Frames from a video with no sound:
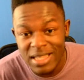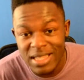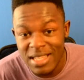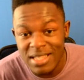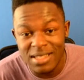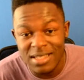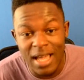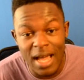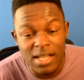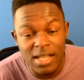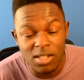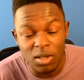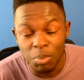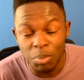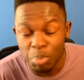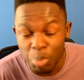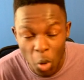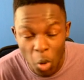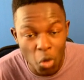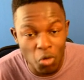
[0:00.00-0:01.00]
These guys are
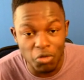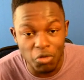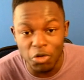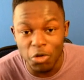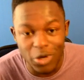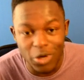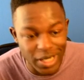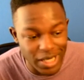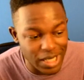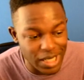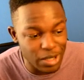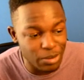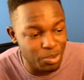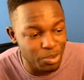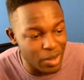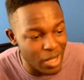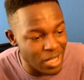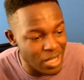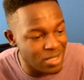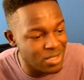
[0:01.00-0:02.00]
both really
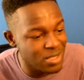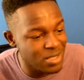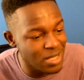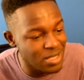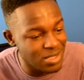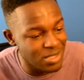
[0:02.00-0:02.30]
pacey.